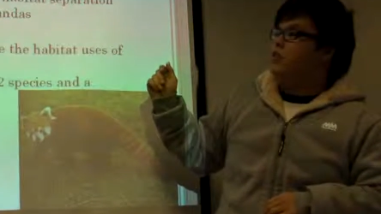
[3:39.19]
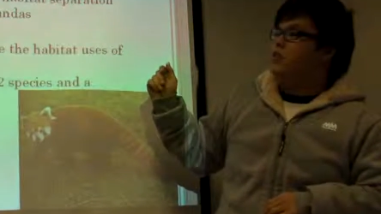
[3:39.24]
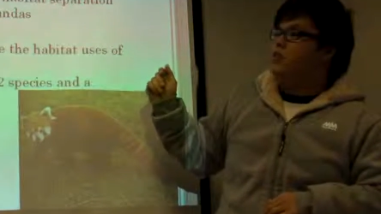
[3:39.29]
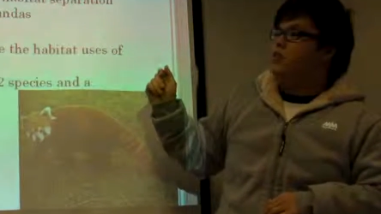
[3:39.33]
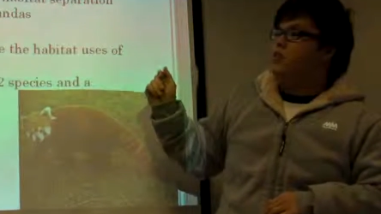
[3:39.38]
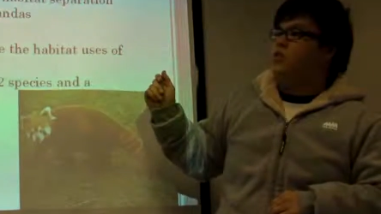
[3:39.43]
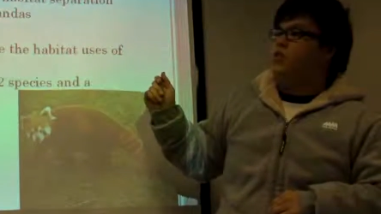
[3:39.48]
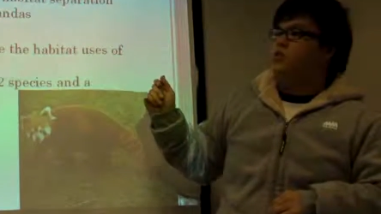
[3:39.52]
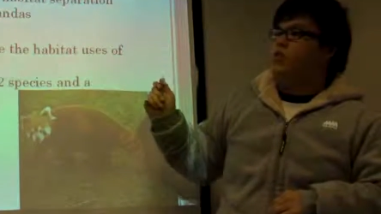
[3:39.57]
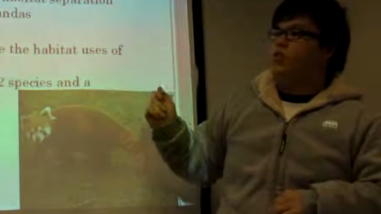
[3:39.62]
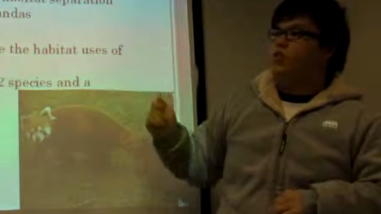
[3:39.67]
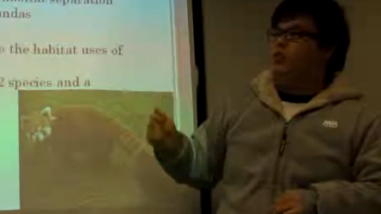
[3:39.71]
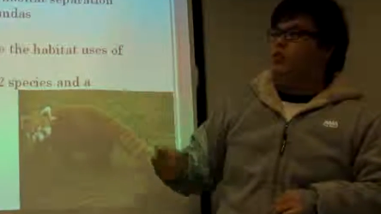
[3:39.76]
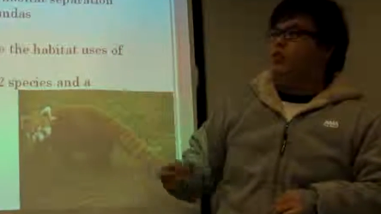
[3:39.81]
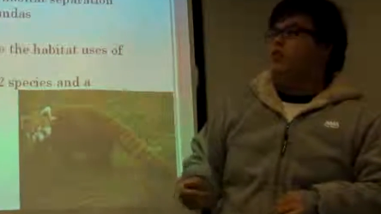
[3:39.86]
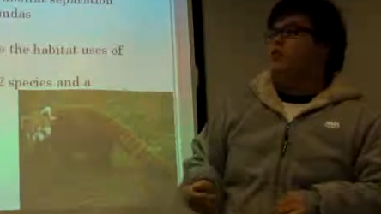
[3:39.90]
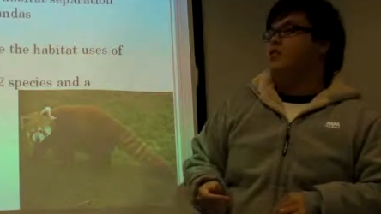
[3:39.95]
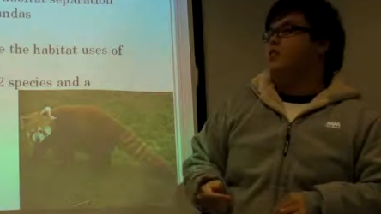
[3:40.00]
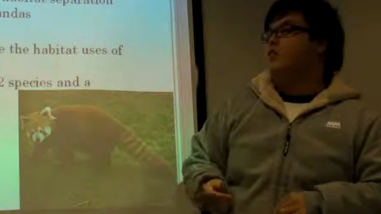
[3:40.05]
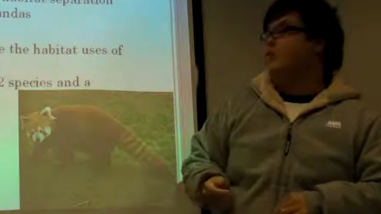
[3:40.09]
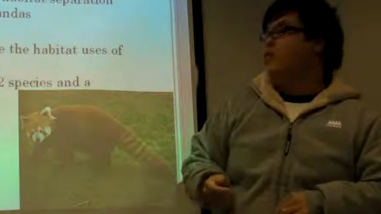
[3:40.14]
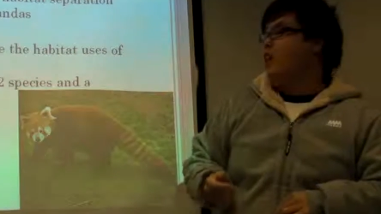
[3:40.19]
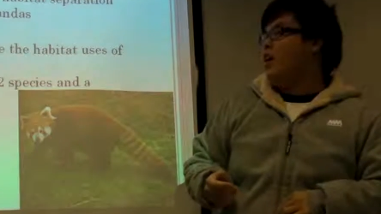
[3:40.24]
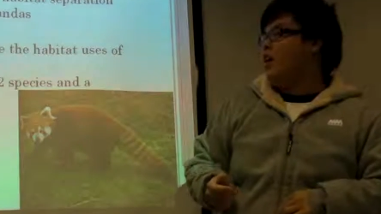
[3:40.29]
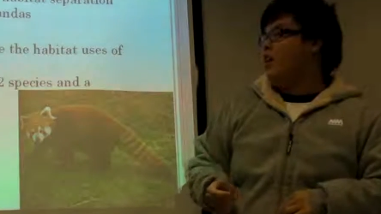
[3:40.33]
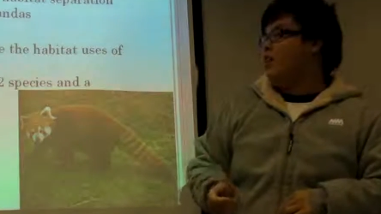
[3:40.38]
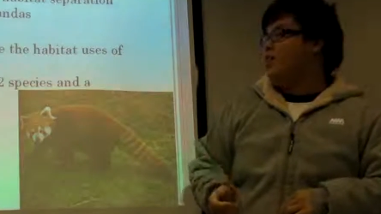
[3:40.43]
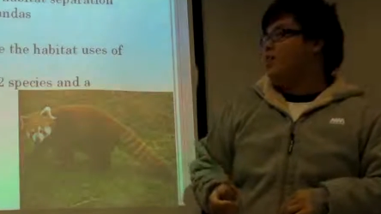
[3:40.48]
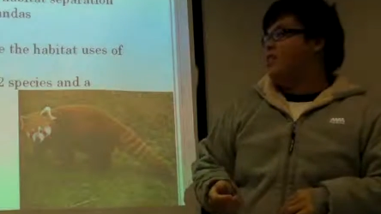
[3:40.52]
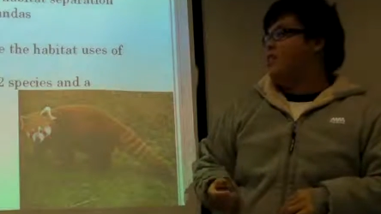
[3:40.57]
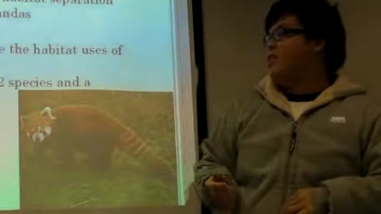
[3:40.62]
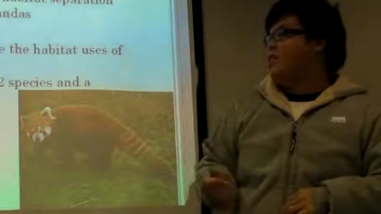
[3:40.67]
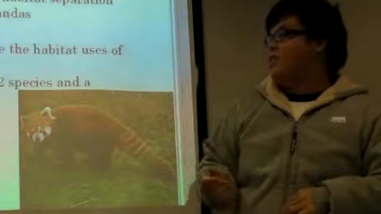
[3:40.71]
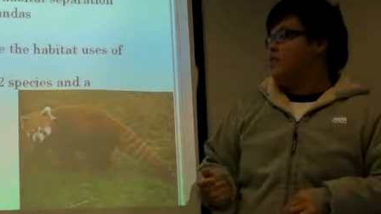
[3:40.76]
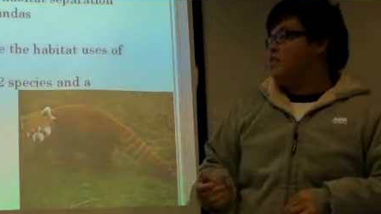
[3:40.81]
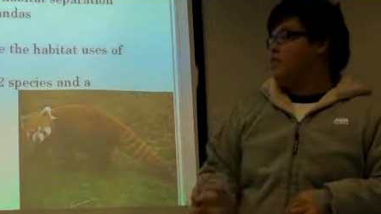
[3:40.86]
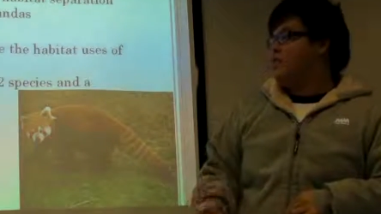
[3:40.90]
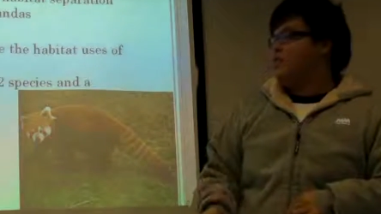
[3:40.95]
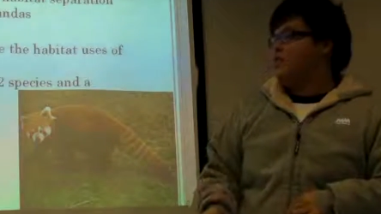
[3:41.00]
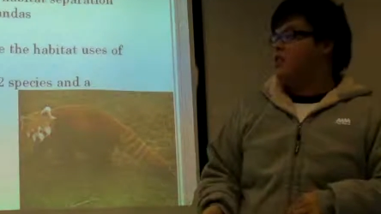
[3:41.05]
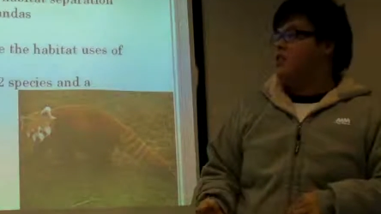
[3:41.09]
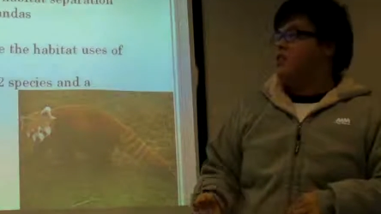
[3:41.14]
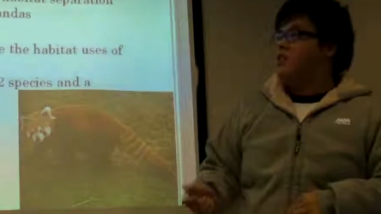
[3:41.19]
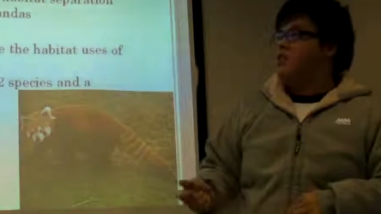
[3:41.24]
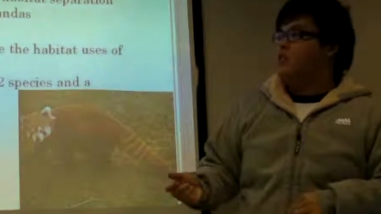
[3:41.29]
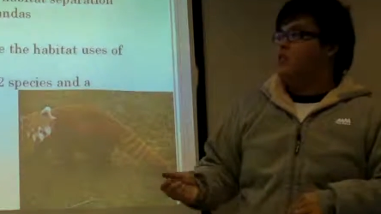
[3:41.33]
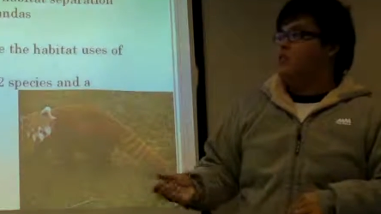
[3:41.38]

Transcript: is wondered why this